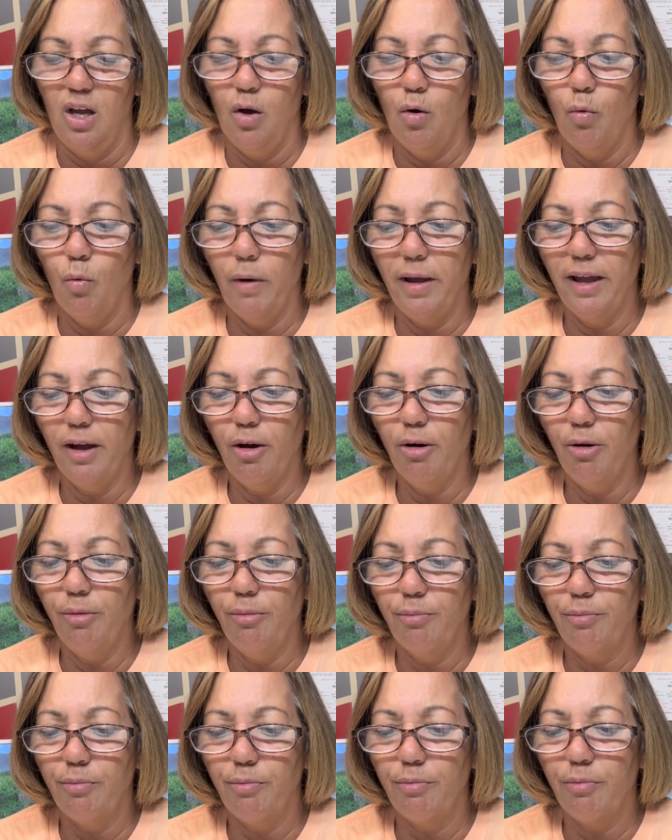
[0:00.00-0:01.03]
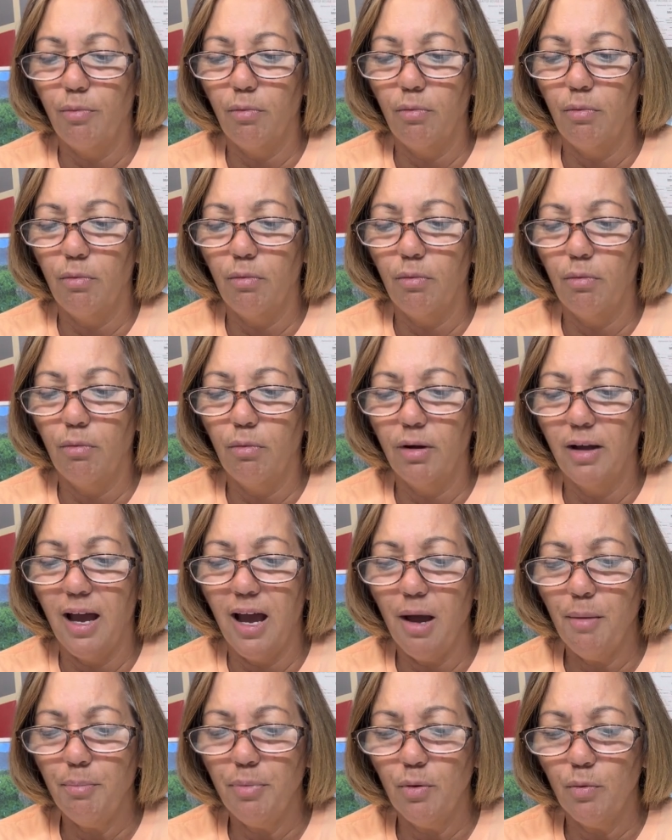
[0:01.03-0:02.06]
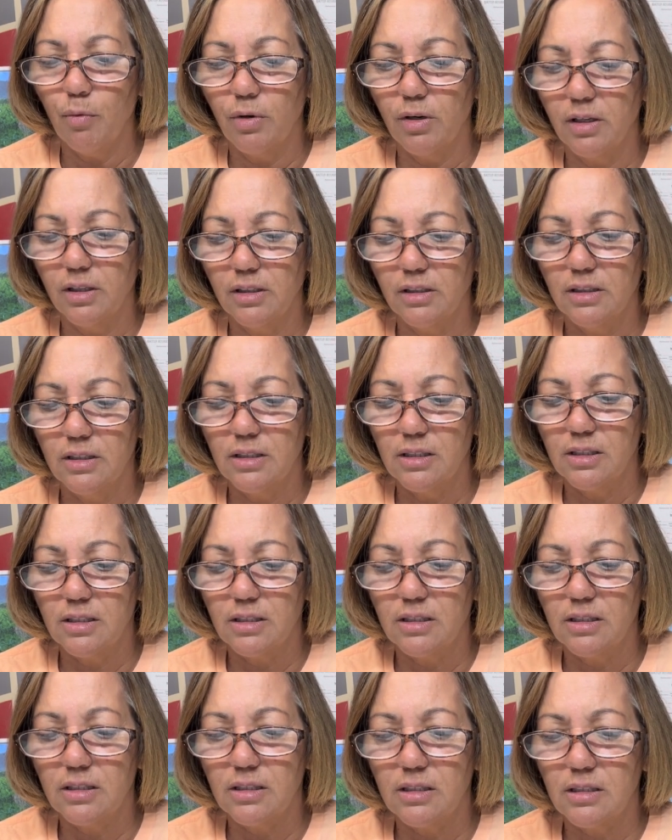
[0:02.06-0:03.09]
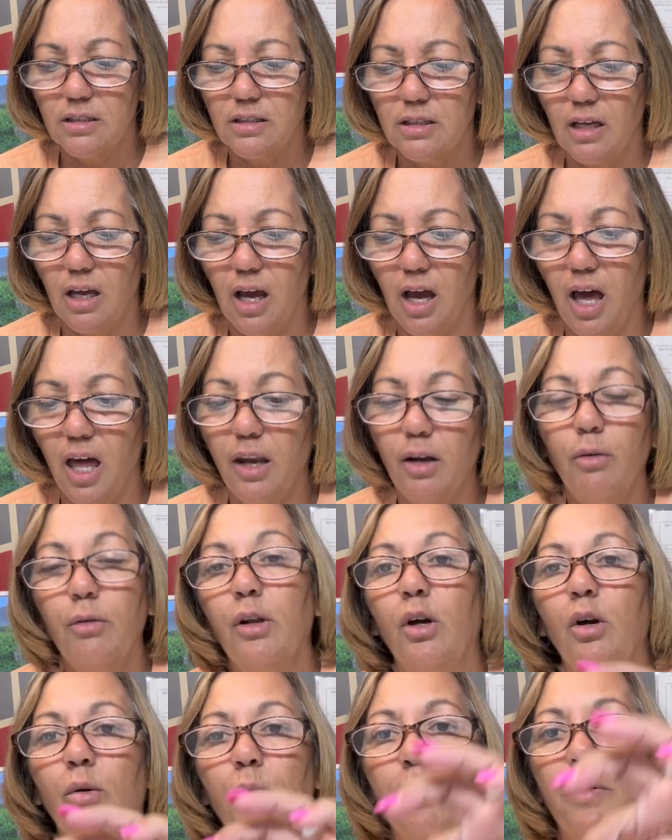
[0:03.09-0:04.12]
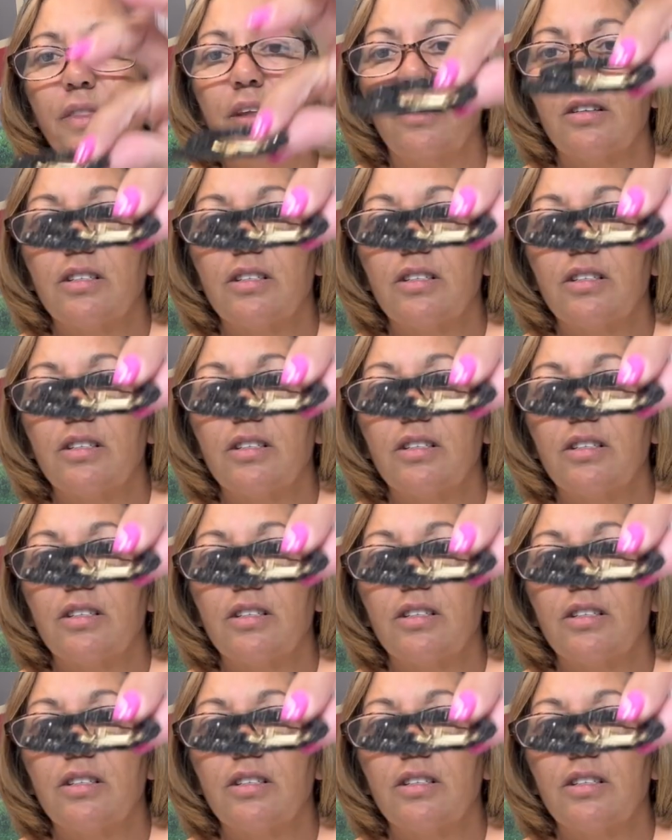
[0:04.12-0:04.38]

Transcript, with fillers: Well, what happened was, I don't know, but they're